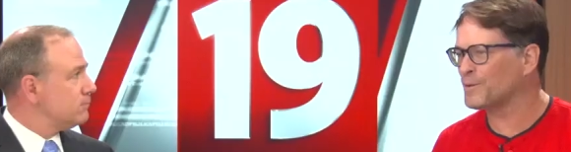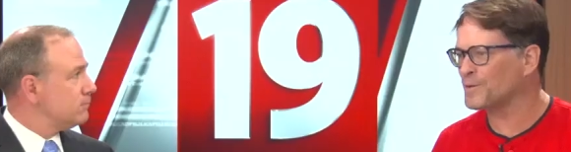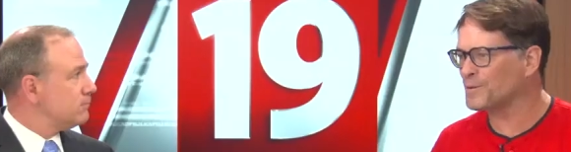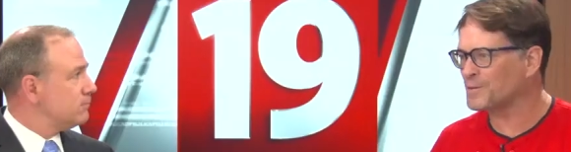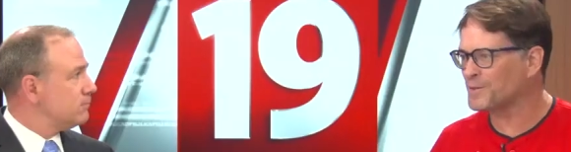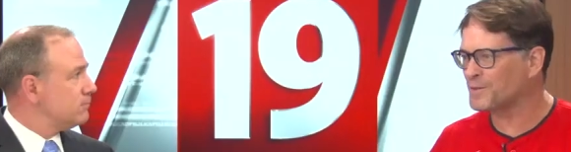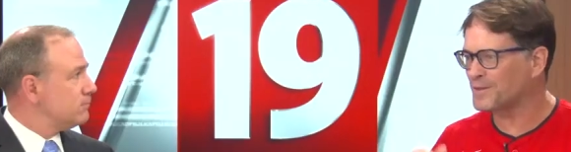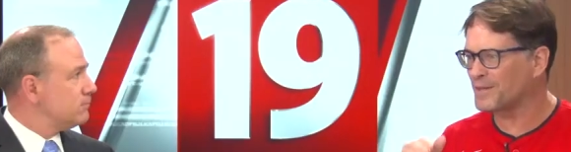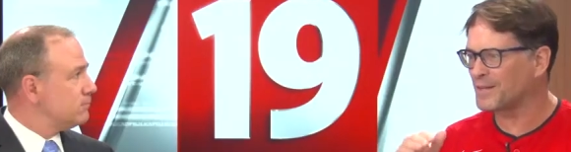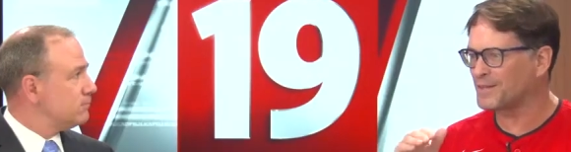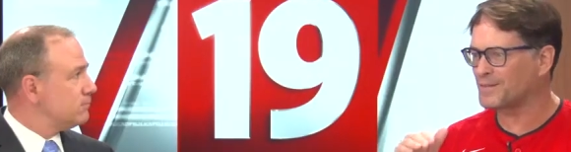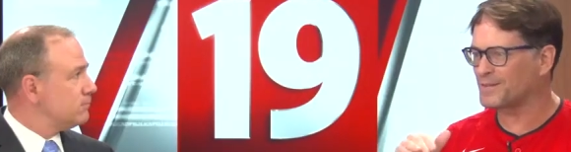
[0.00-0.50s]
Speaker 1: was a
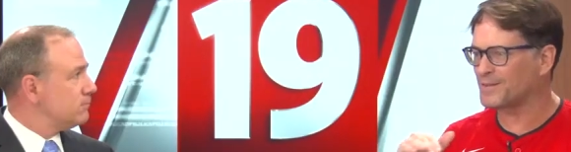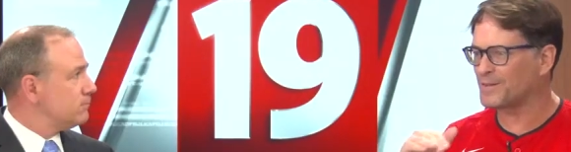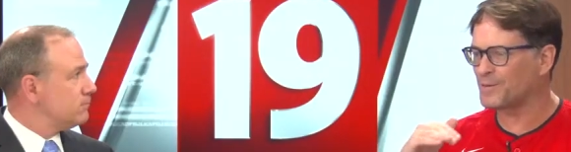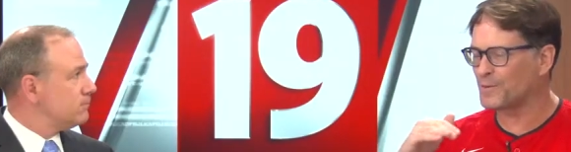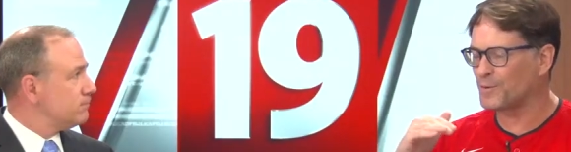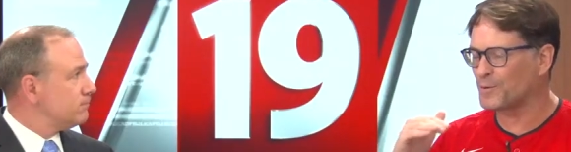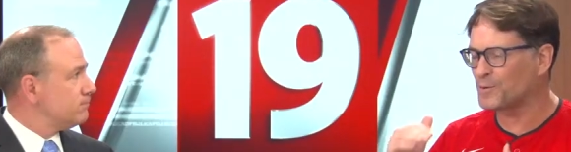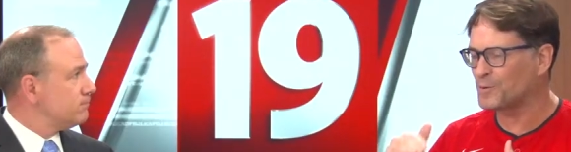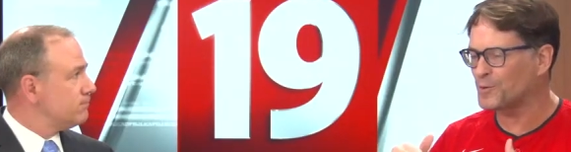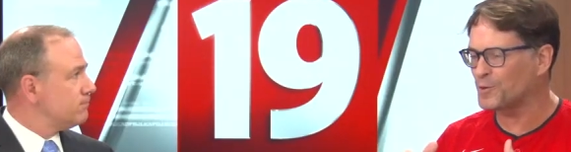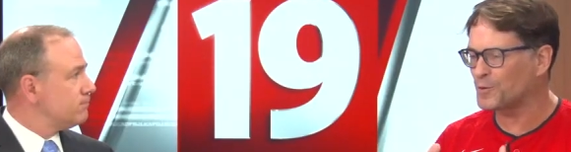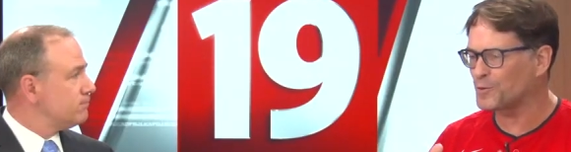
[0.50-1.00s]
sense that there
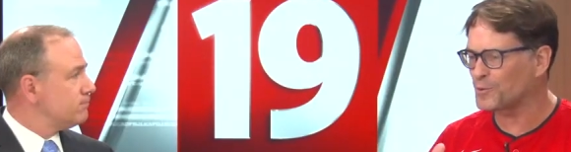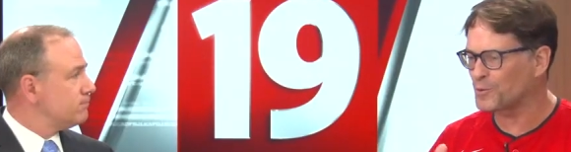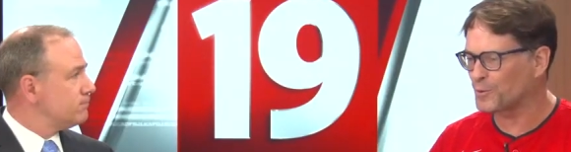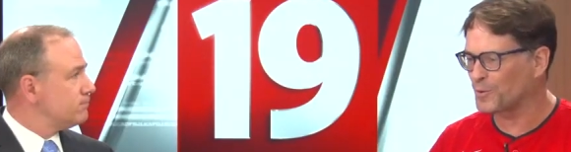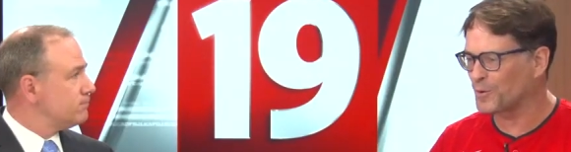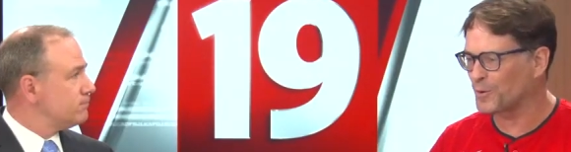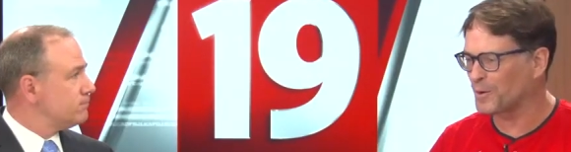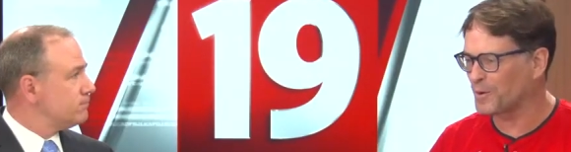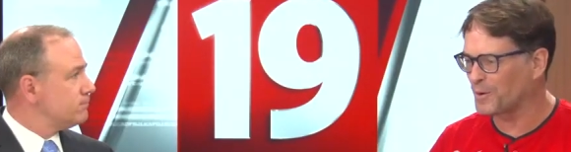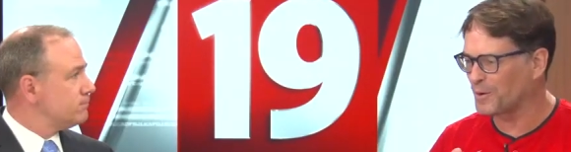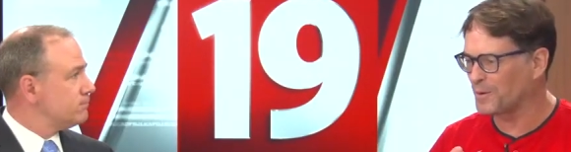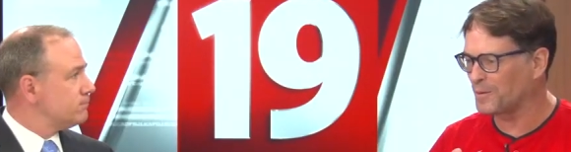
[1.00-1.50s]
was just sort
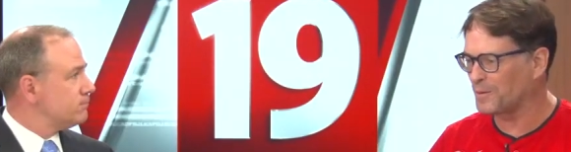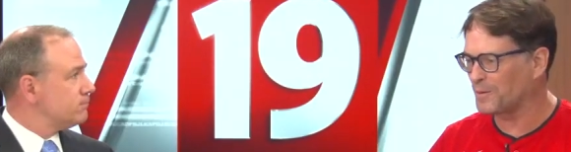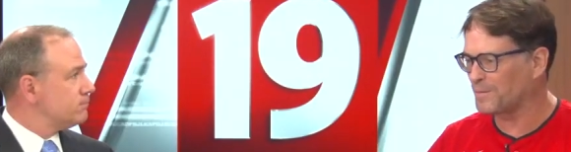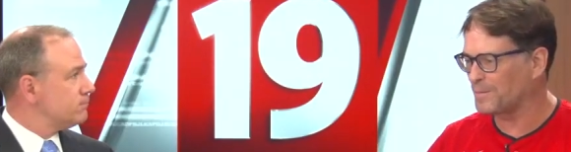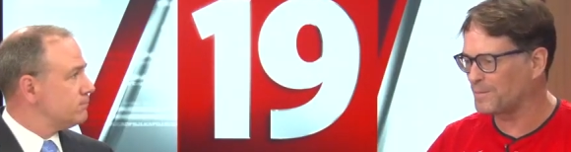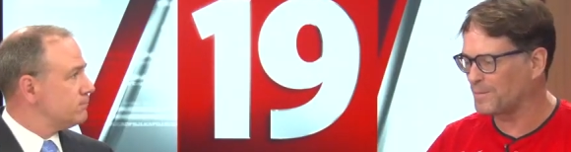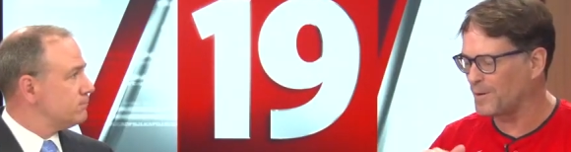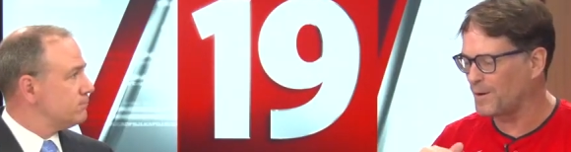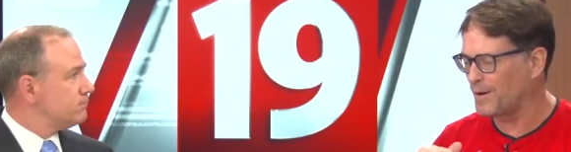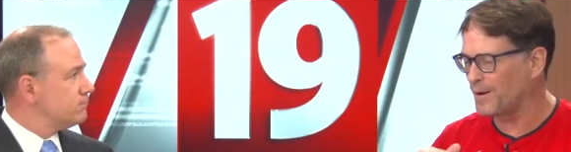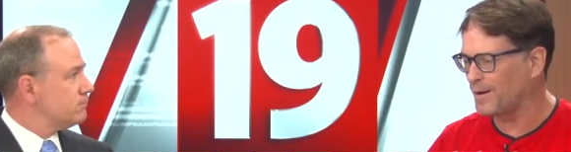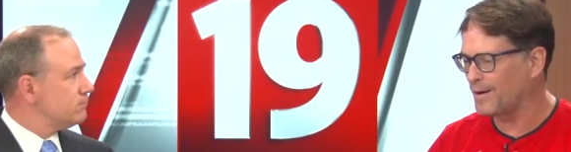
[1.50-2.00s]
of
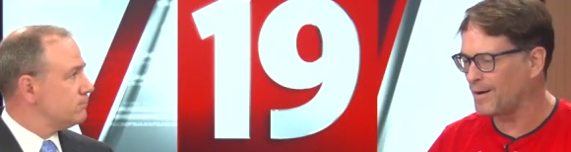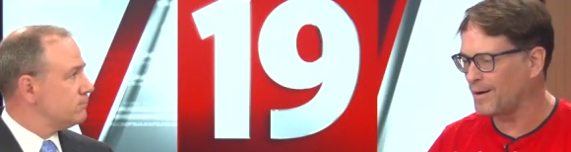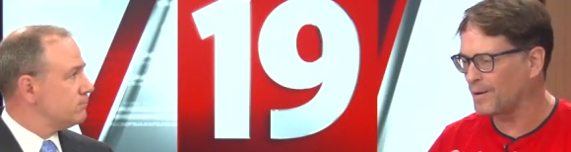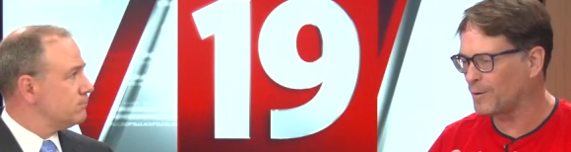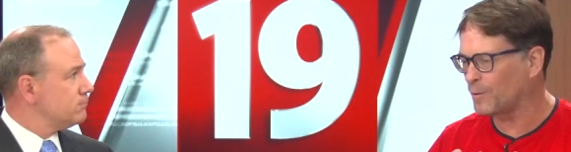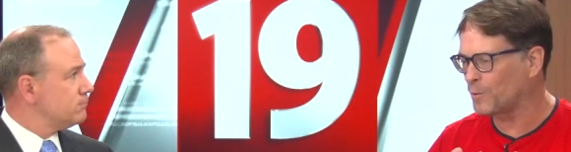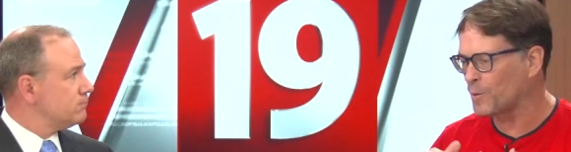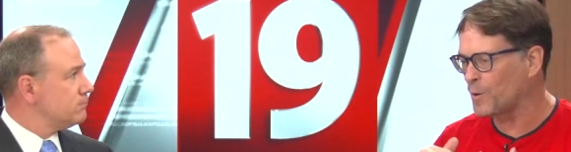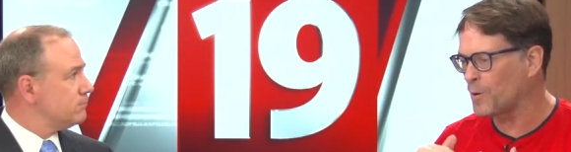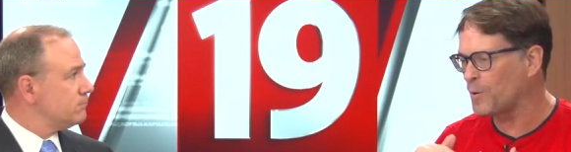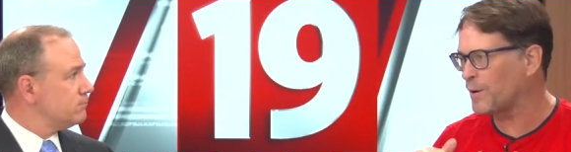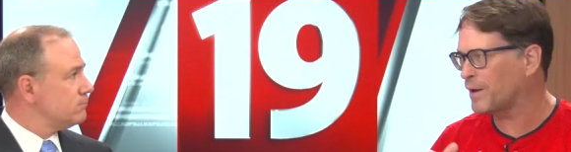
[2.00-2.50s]
uh,
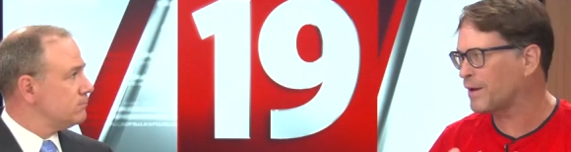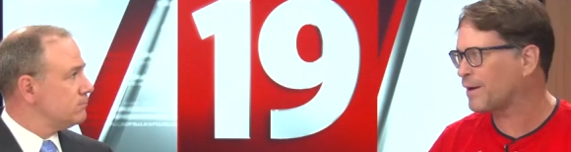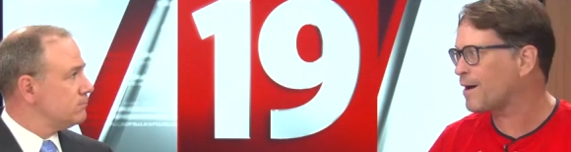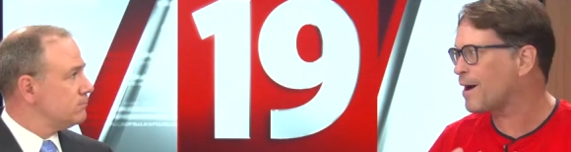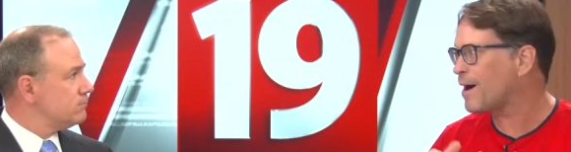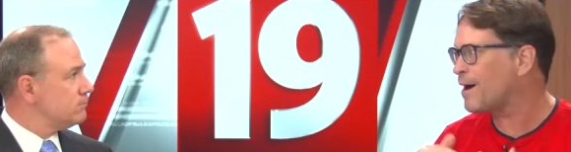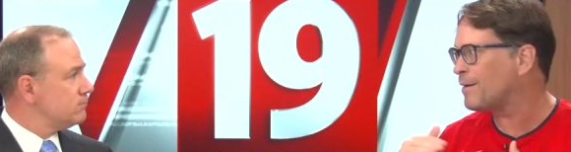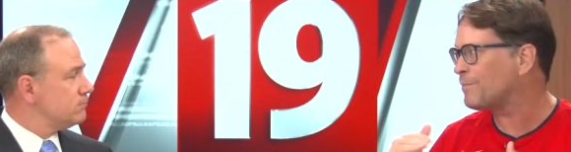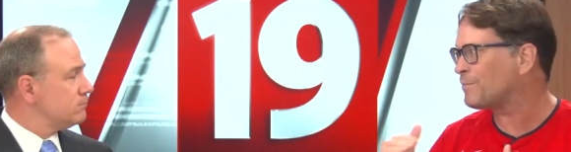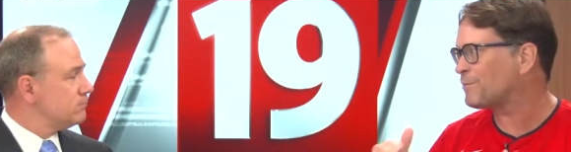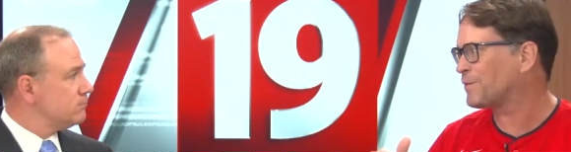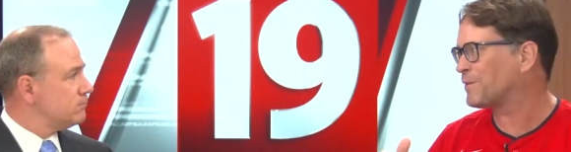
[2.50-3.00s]
growing
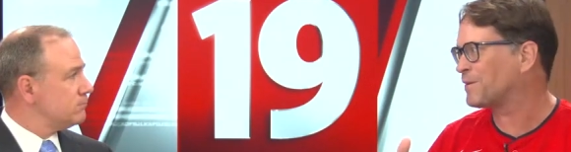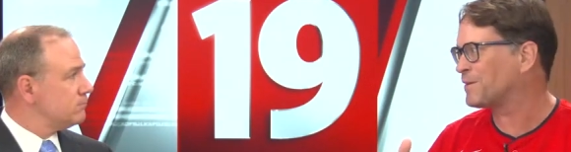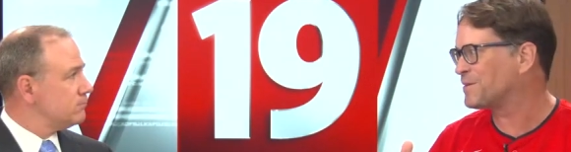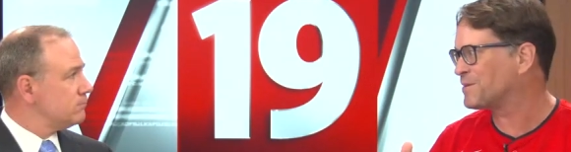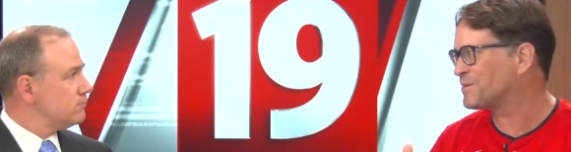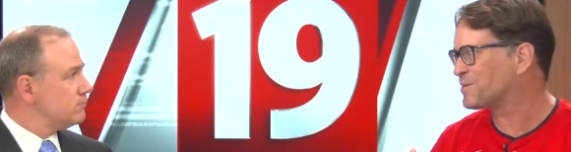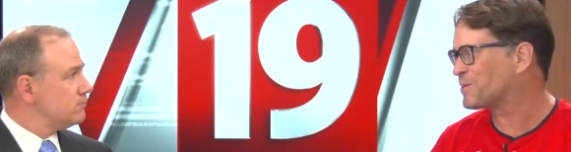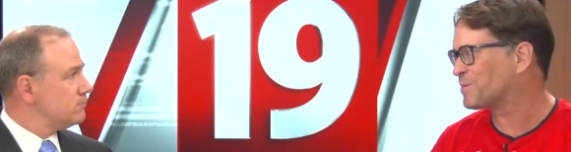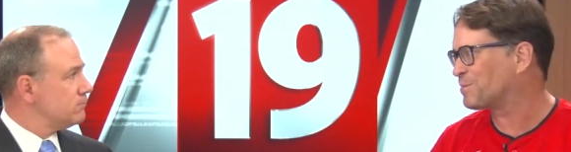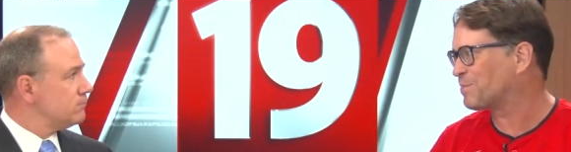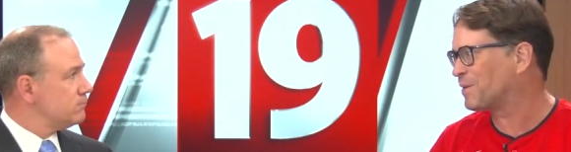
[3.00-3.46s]
confidence